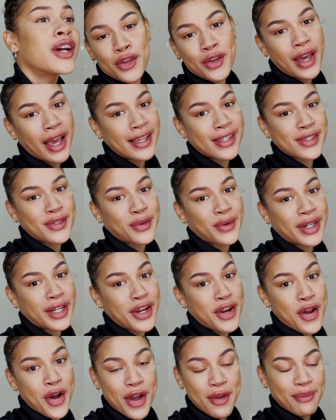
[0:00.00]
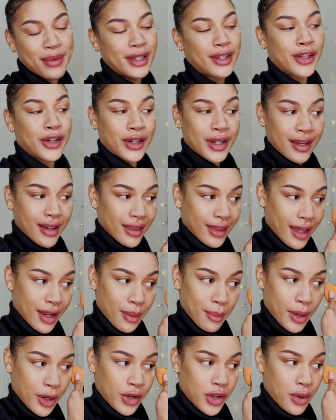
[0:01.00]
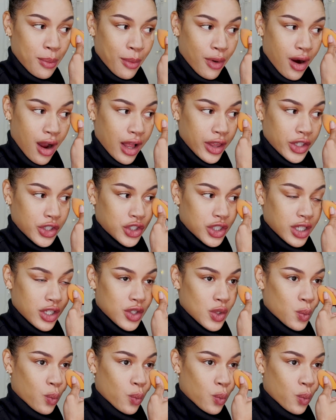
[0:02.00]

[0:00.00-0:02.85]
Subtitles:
You guys already know I've been learning a lot about numerology as